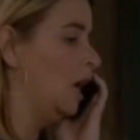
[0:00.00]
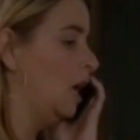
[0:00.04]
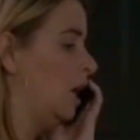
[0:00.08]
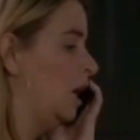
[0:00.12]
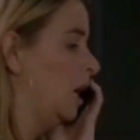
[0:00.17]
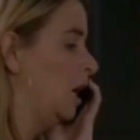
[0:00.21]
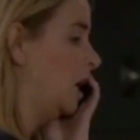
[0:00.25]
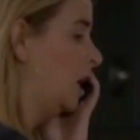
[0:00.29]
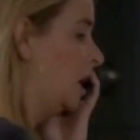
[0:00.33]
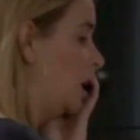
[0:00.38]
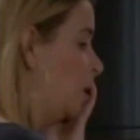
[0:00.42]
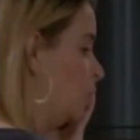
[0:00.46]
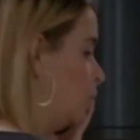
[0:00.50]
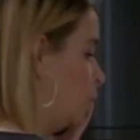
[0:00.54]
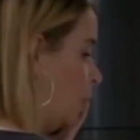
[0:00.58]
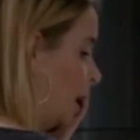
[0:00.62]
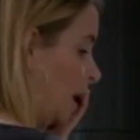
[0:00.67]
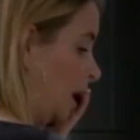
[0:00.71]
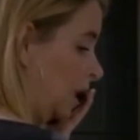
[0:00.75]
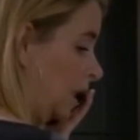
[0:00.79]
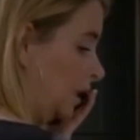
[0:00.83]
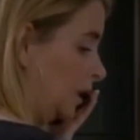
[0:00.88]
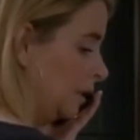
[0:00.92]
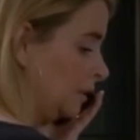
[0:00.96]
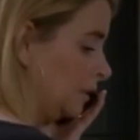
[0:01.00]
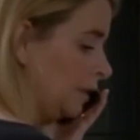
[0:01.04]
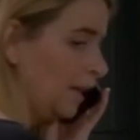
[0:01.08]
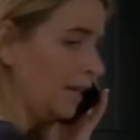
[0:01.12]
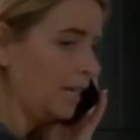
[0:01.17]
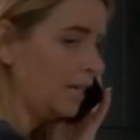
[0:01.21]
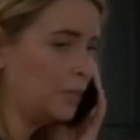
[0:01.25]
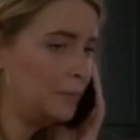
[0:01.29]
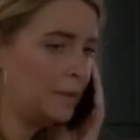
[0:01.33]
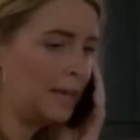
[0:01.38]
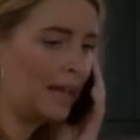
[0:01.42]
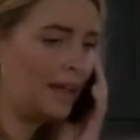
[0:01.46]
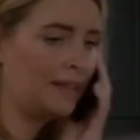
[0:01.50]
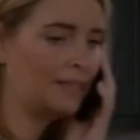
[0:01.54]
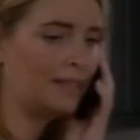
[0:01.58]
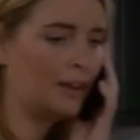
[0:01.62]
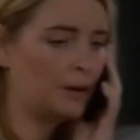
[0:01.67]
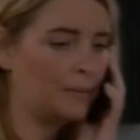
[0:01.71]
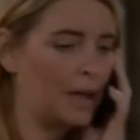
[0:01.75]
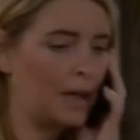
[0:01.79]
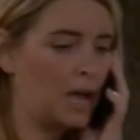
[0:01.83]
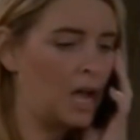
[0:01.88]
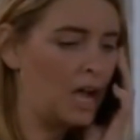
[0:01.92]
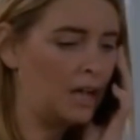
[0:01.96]
Uh, well, they're going to be getting there
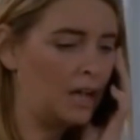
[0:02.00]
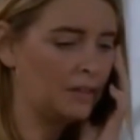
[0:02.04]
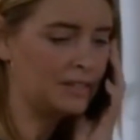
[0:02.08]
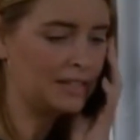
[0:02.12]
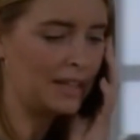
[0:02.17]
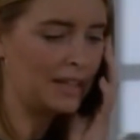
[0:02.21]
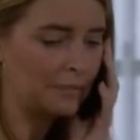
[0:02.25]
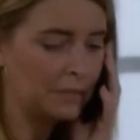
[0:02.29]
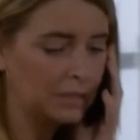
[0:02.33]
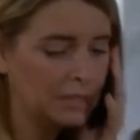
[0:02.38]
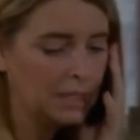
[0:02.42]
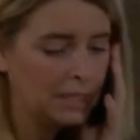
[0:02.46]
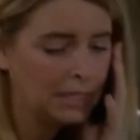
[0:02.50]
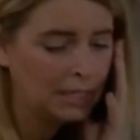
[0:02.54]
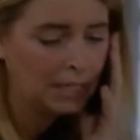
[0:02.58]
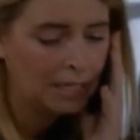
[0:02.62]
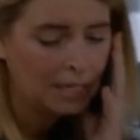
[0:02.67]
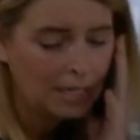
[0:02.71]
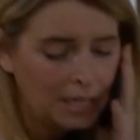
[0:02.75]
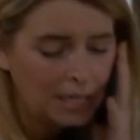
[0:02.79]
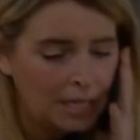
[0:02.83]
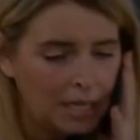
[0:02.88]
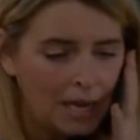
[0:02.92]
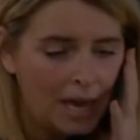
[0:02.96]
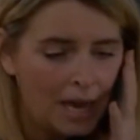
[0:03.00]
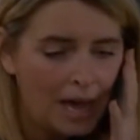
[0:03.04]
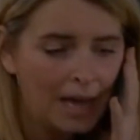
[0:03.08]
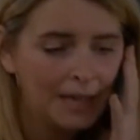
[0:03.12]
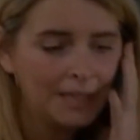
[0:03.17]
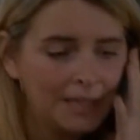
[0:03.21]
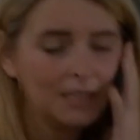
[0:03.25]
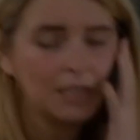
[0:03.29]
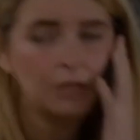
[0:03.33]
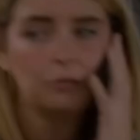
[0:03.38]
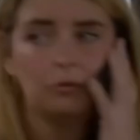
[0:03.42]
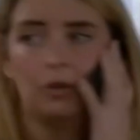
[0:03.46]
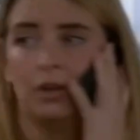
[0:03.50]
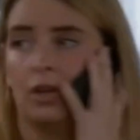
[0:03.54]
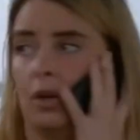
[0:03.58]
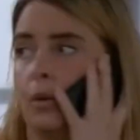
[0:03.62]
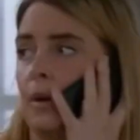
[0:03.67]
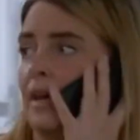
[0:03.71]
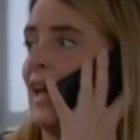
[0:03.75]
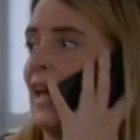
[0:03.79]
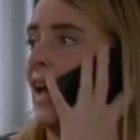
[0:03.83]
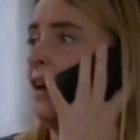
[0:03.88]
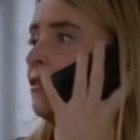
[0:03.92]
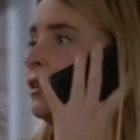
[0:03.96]
about half seven. I need to run a quick
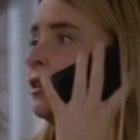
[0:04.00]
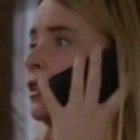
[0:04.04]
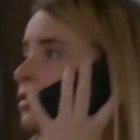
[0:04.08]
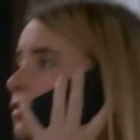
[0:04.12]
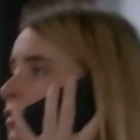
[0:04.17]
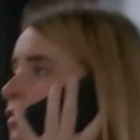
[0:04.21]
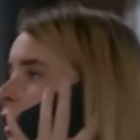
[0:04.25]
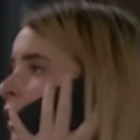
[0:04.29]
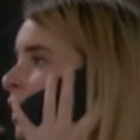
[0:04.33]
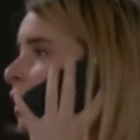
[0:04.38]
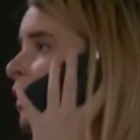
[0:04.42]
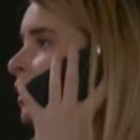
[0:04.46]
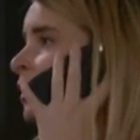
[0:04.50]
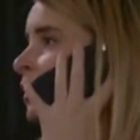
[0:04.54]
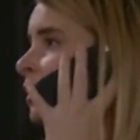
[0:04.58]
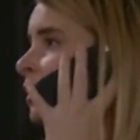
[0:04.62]
errand first.